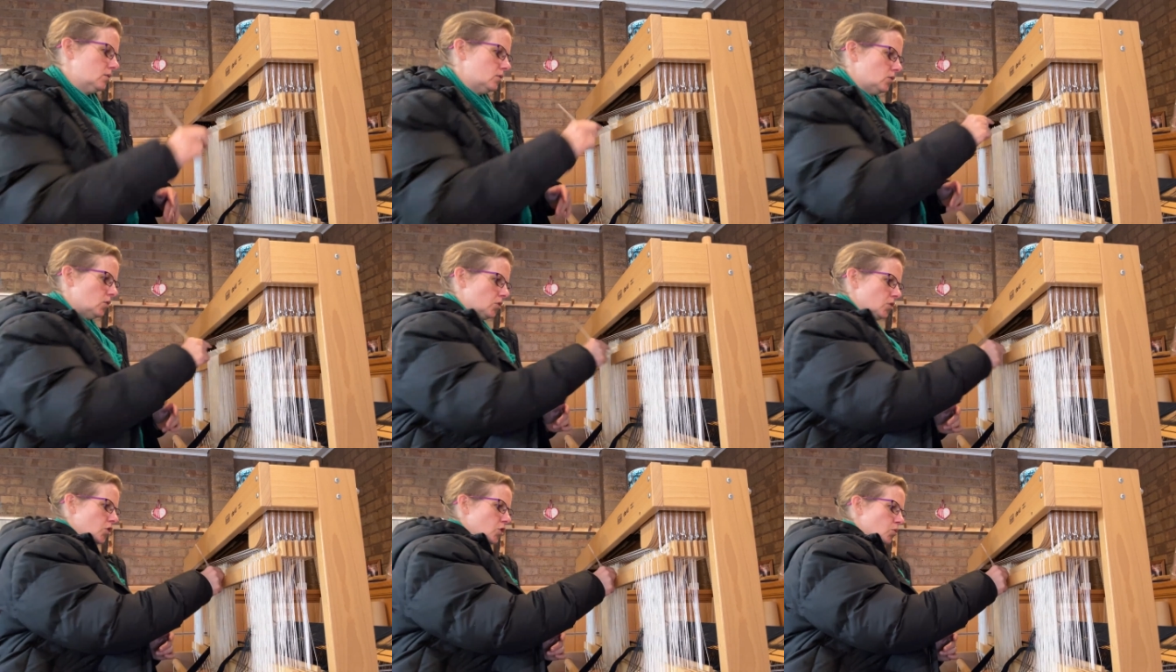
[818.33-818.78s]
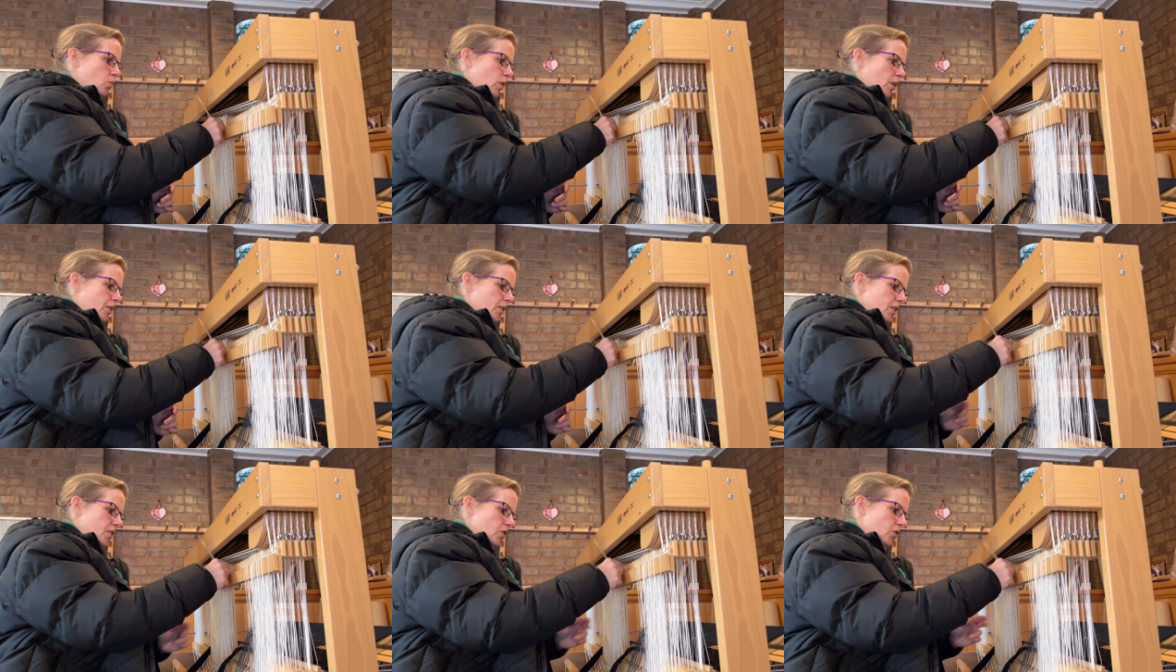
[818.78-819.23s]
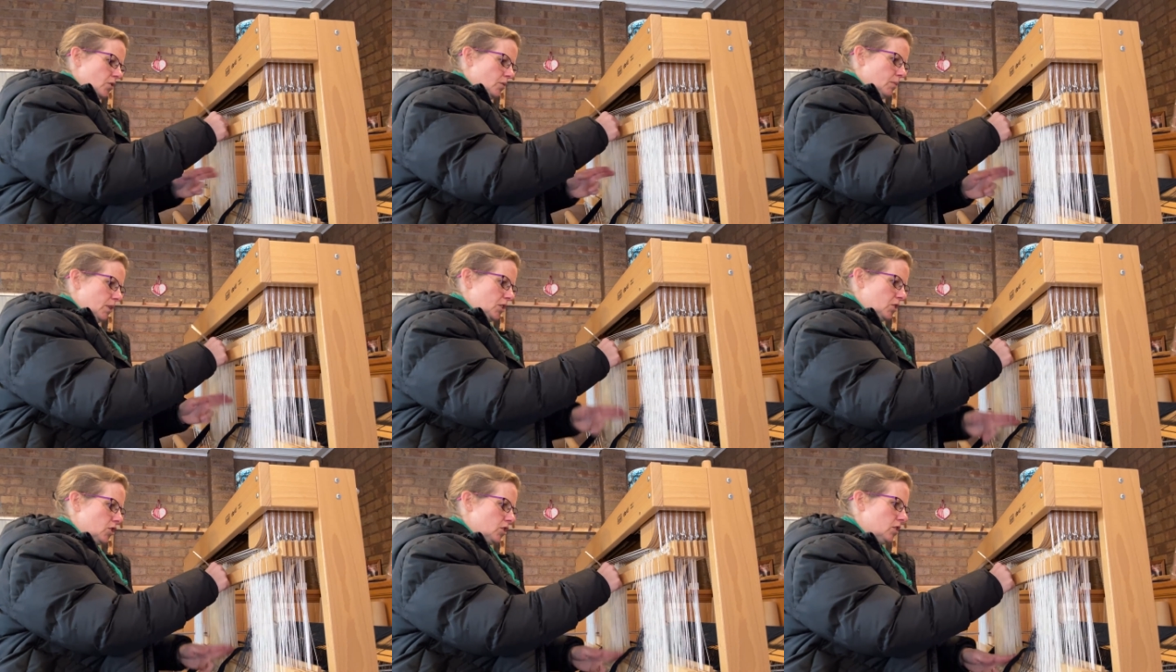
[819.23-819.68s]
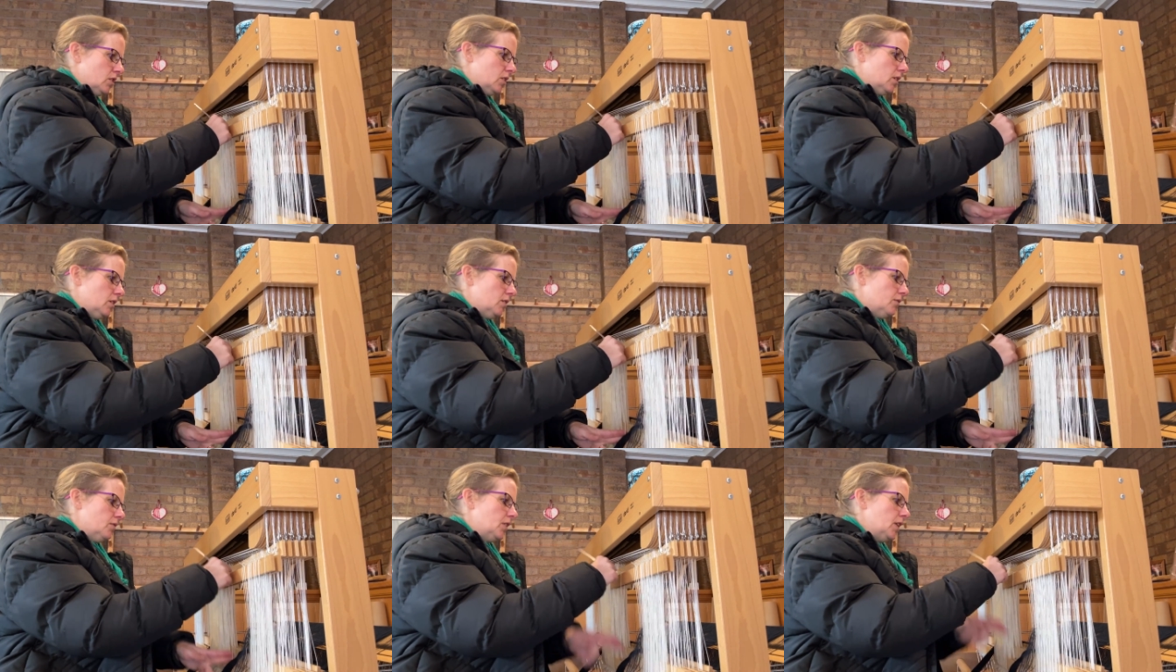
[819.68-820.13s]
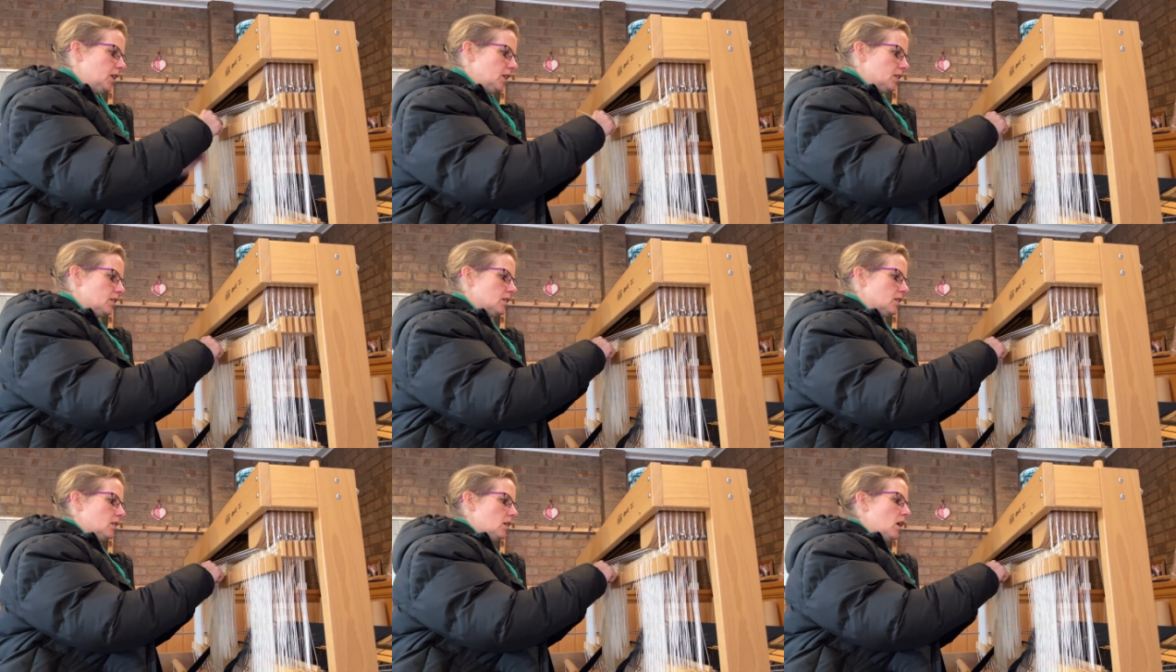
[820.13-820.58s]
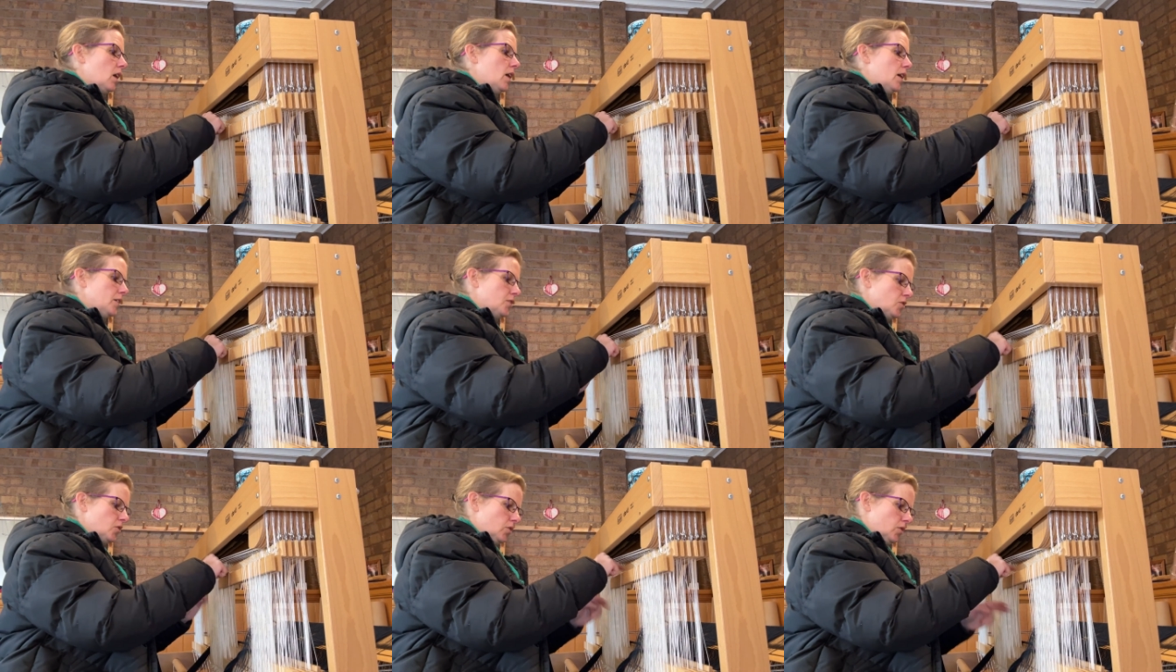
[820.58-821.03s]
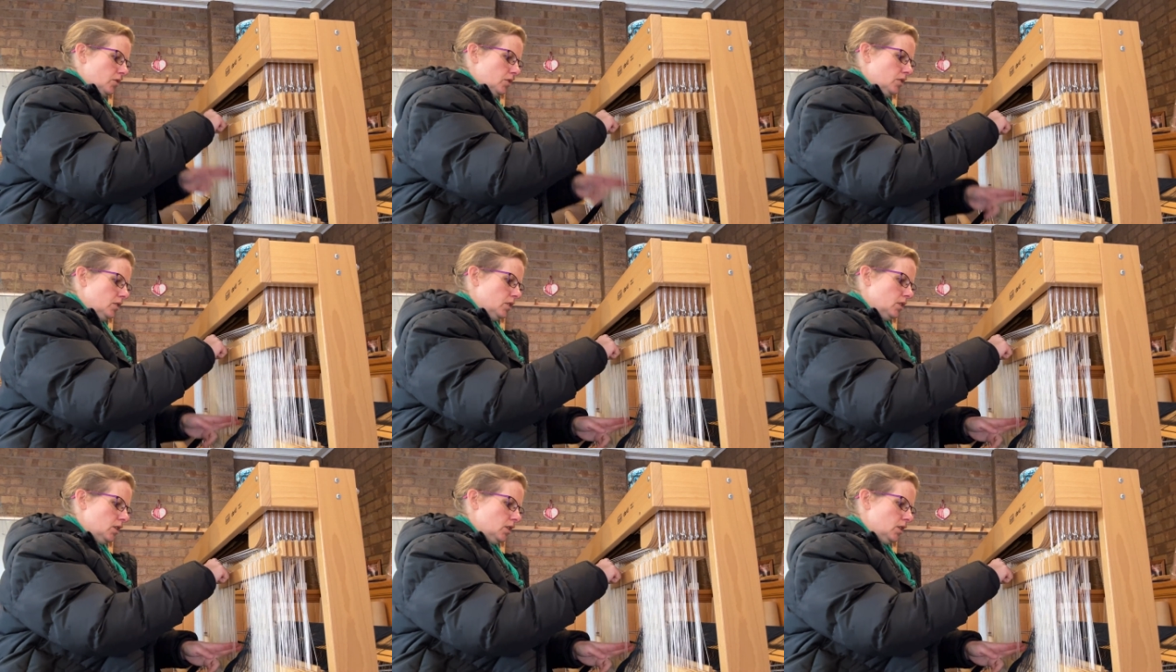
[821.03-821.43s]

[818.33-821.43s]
not to worry too much if things that I do